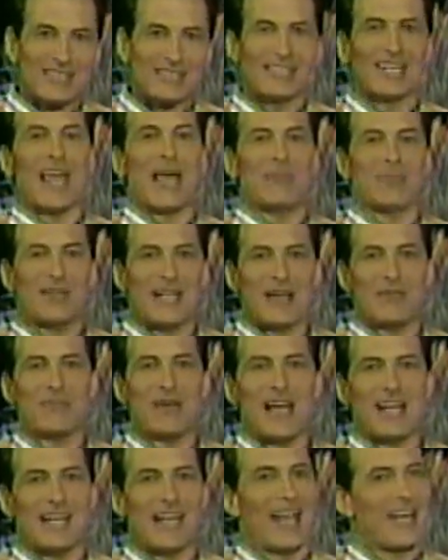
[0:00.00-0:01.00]
slapped
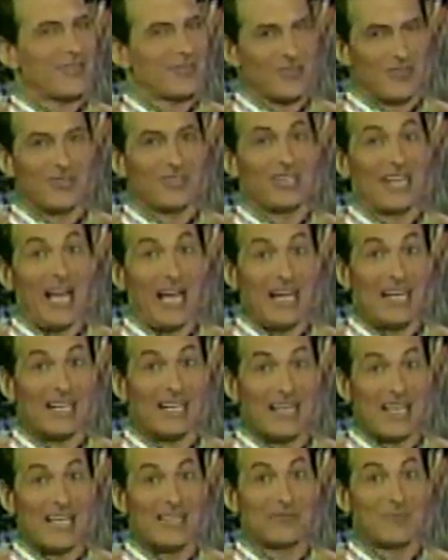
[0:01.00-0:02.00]
down my National
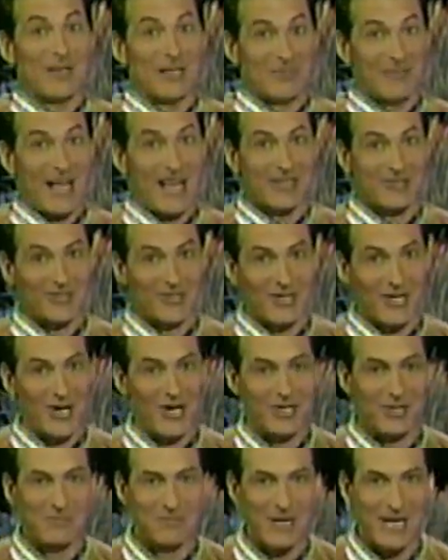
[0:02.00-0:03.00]
Gay and Lesbian
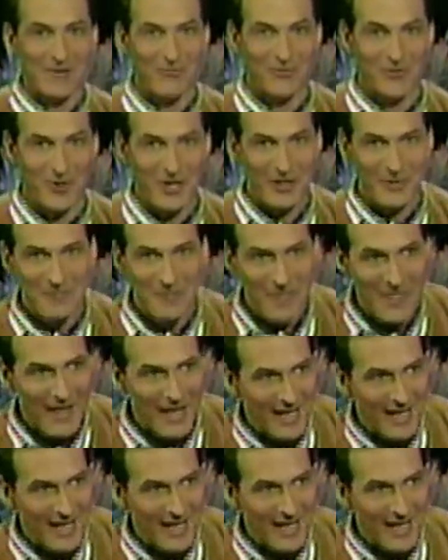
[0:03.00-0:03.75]
MasterCard to pay for it.